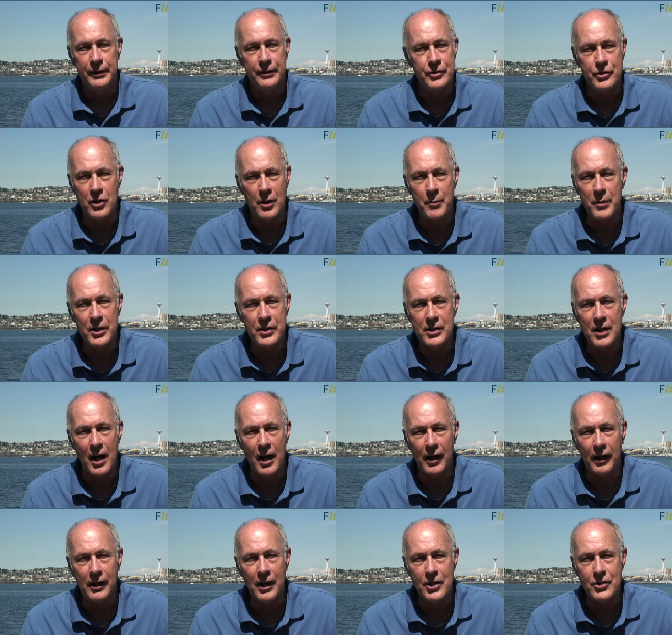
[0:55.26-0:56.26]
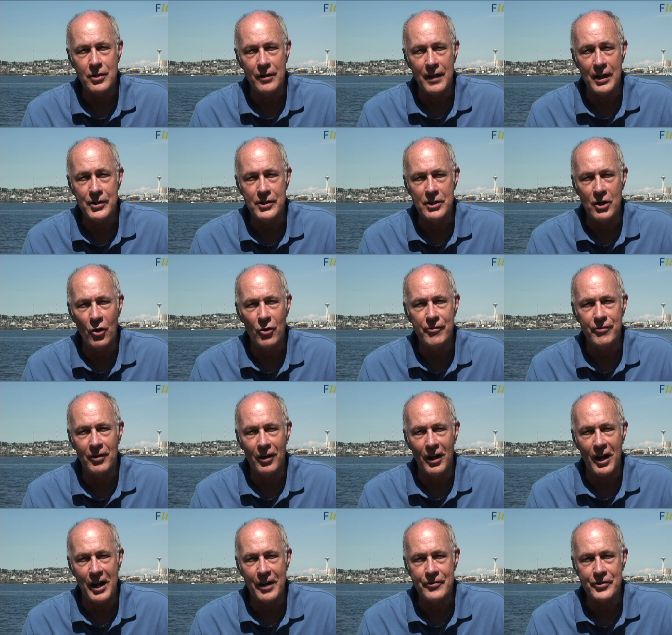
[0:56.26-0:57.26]
Germany's not a country that's known for
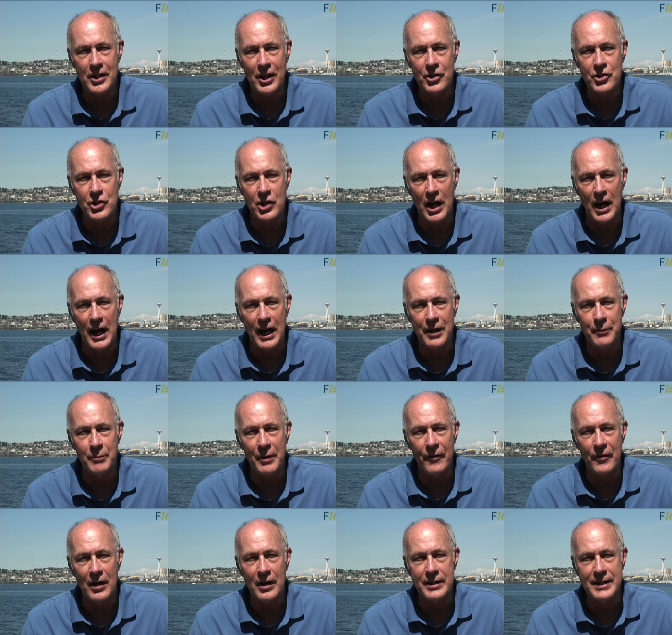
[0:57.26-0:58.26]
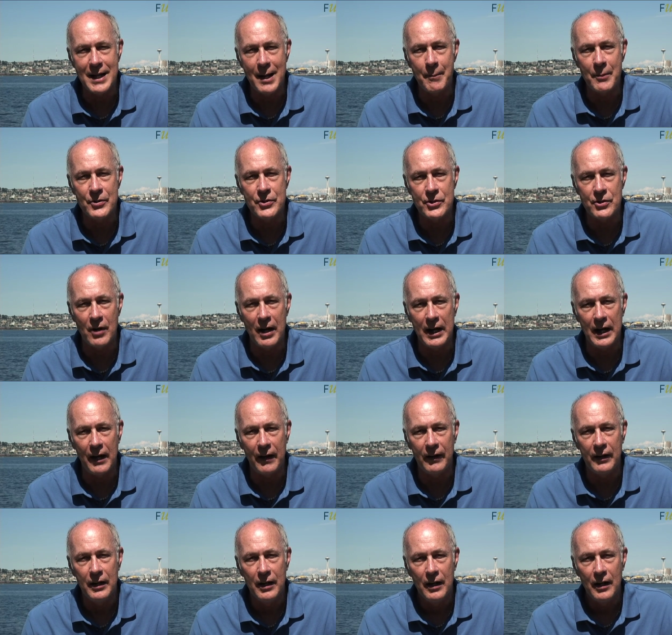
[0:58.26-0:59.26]
a lot of sunshine, but they're
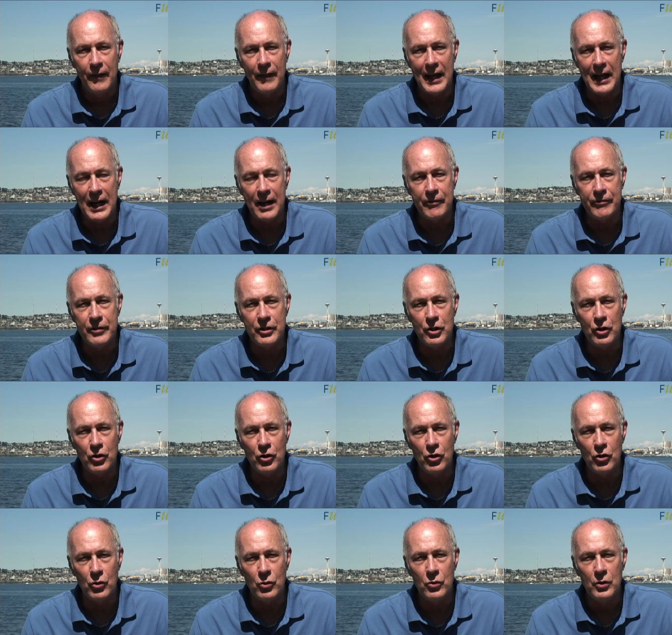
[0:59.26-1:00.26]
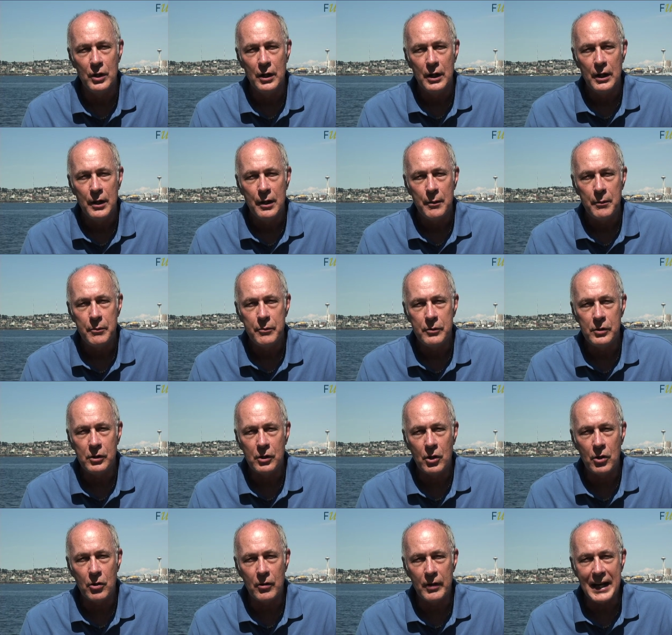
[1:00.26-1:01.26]
demonstrating that if you
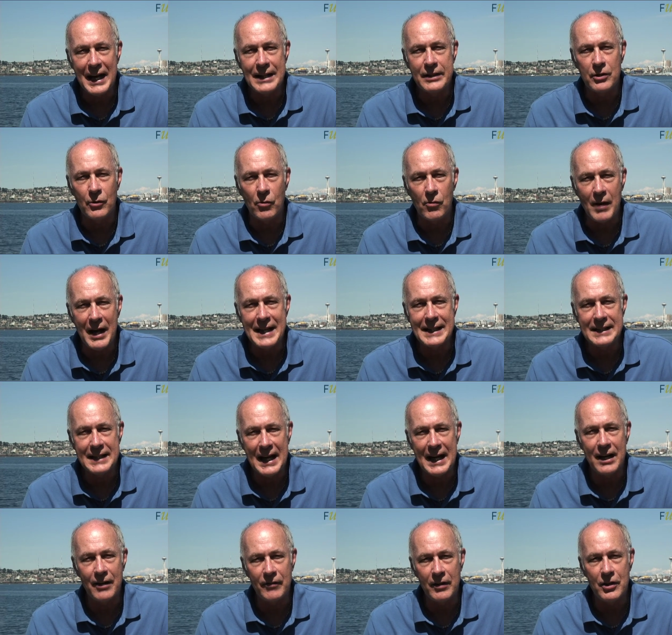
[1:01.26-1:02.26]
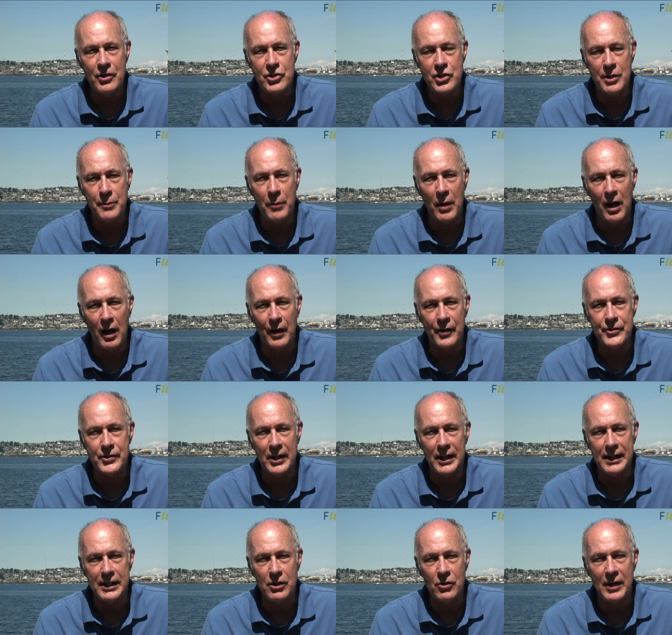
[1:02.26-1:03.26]
create the right kind of energy
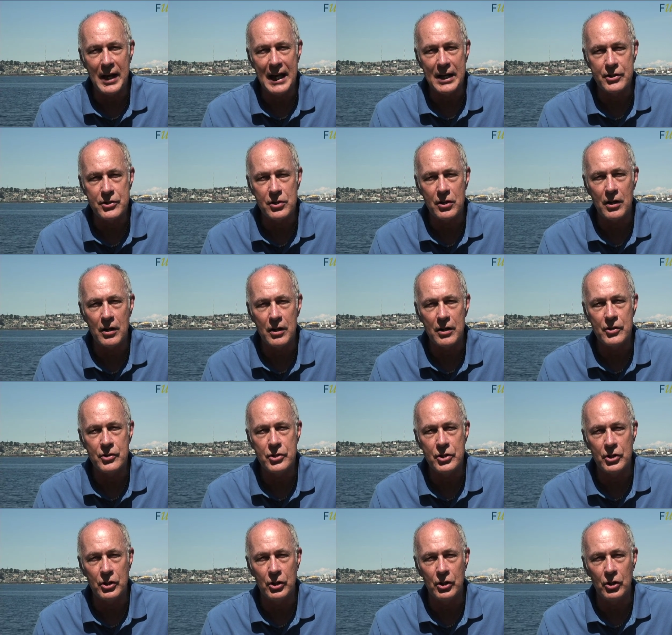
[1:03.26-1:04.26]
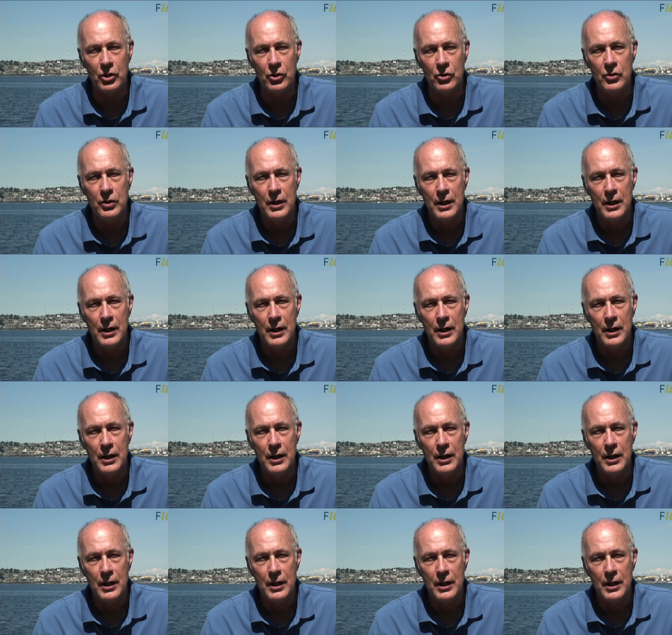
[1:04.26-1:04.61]
policy, you can turn to